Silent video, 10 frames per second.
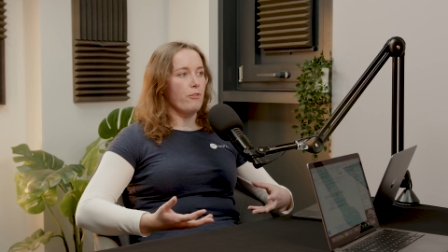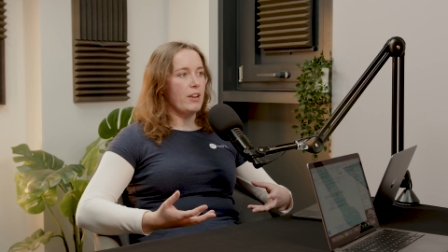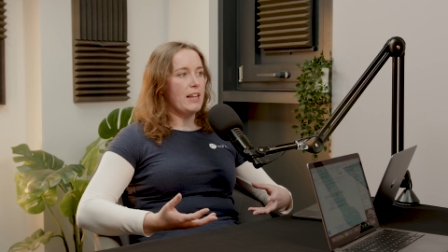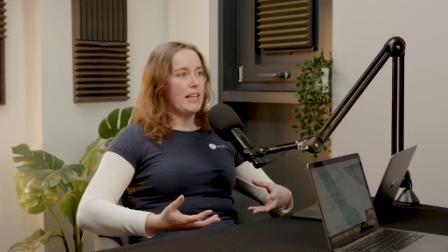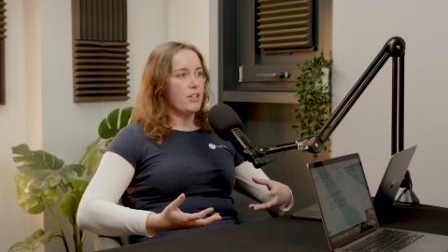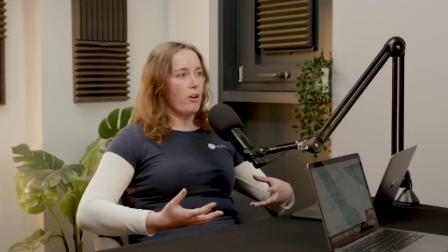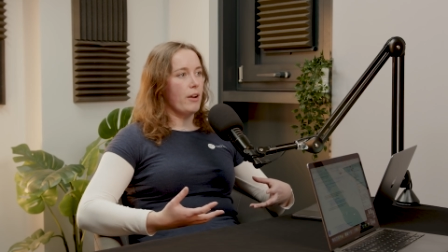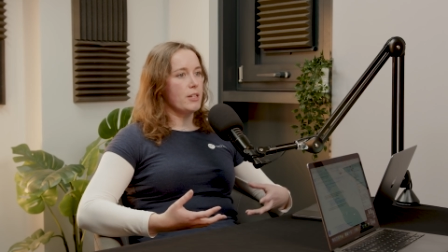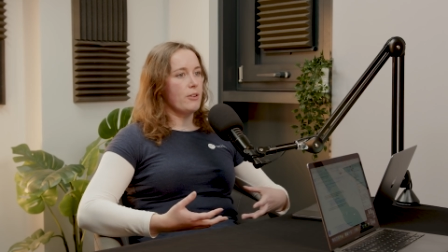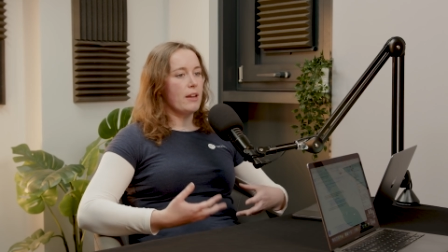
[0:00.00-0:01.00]
really
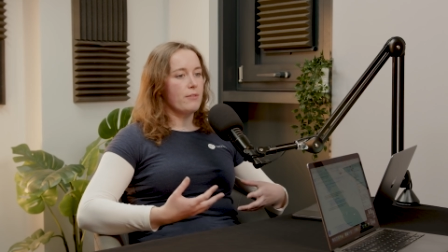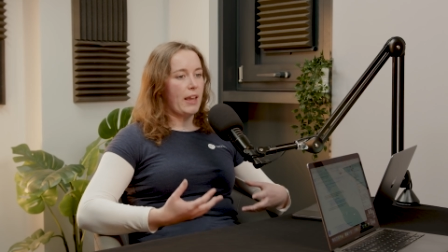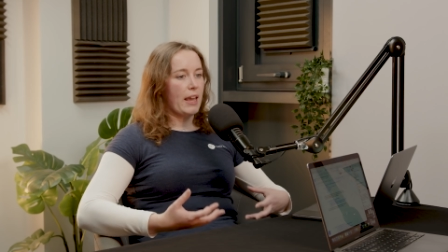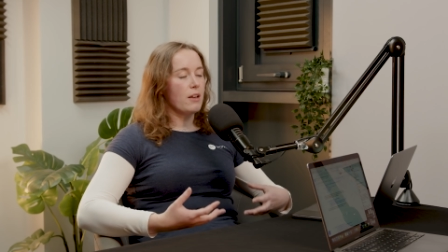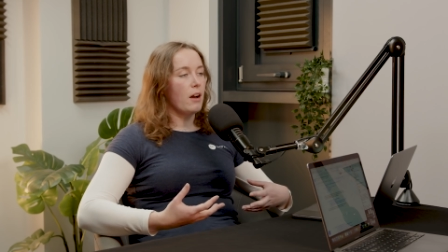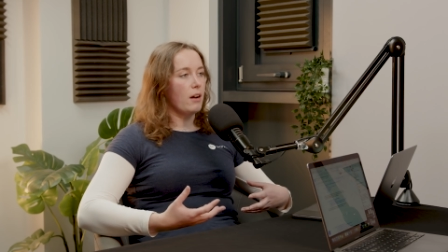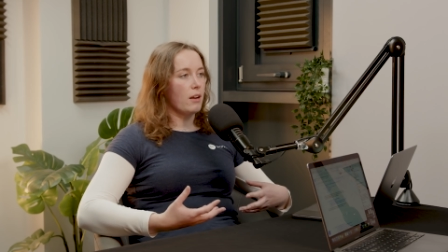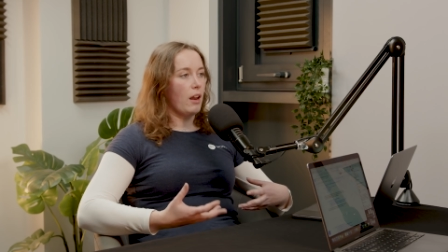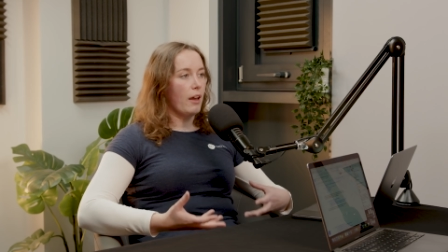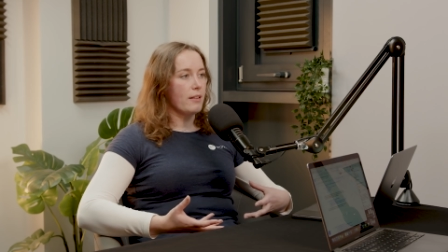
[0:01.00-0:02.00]
trying to advocate our
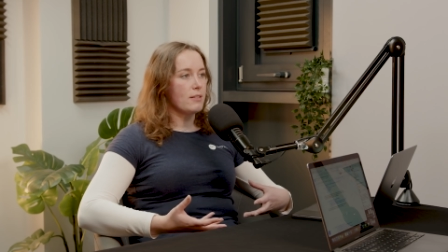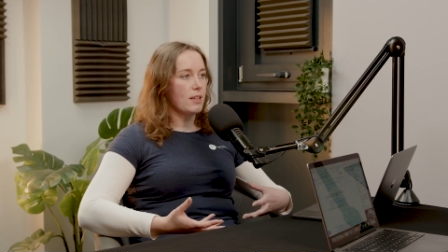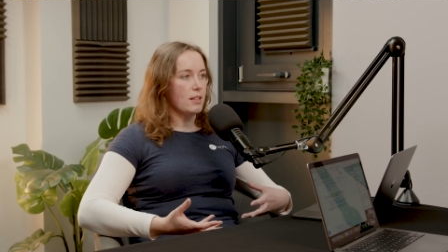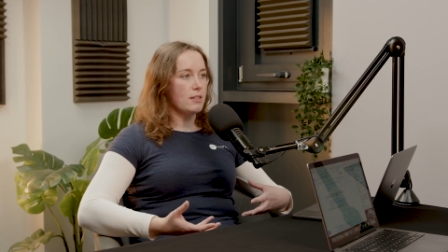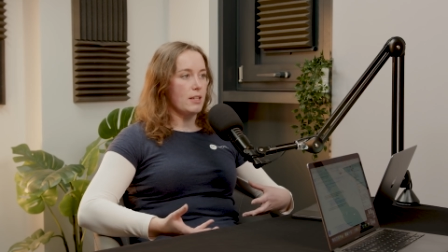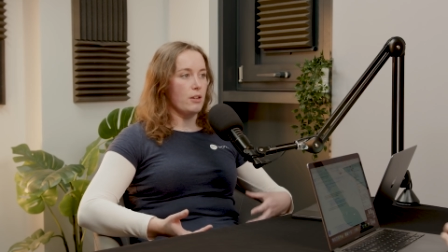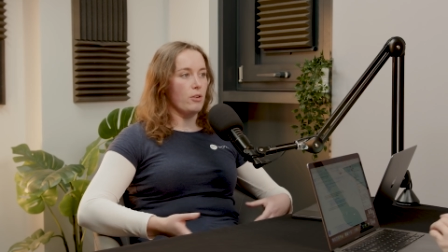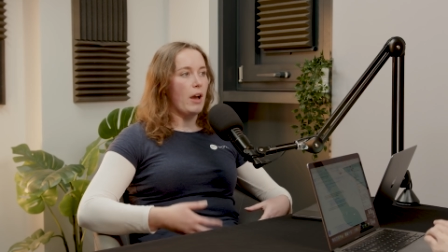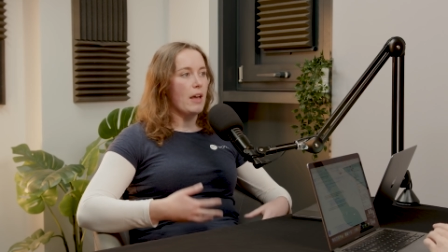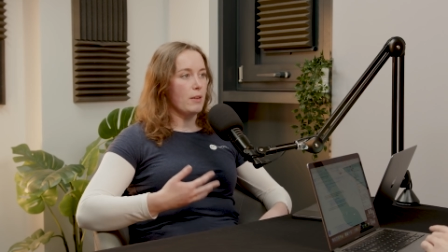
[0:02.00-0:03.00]
clients consider
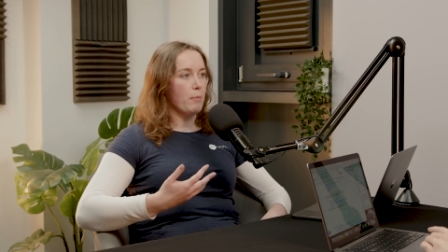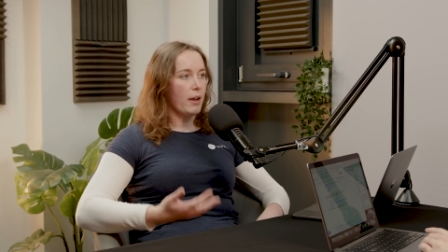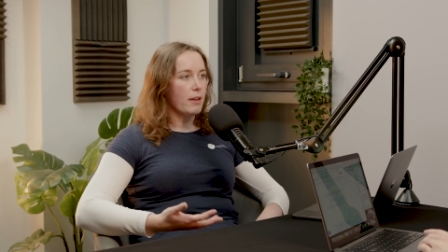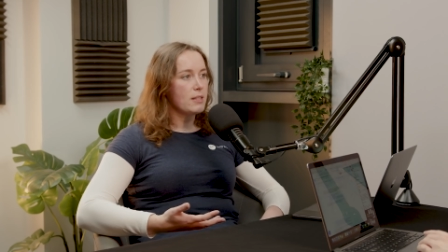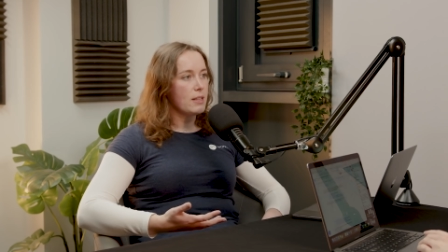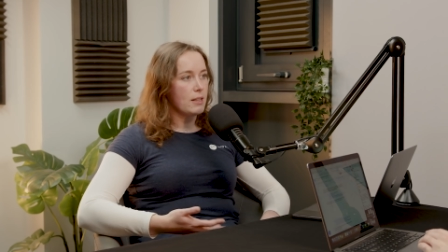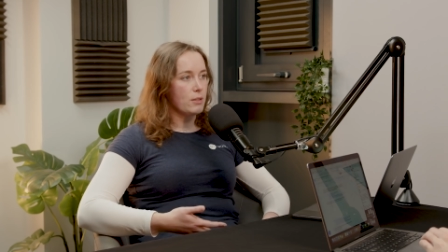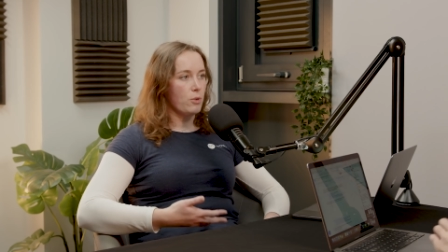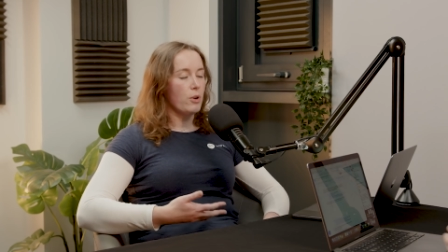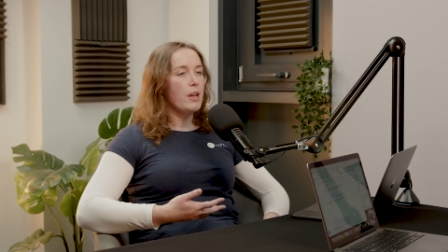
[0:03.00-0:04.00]
not having biases
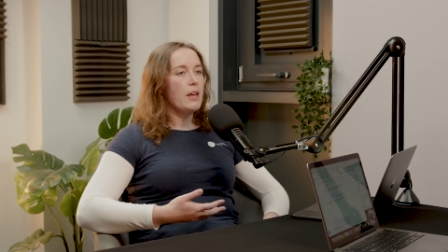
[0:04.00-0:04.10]
or,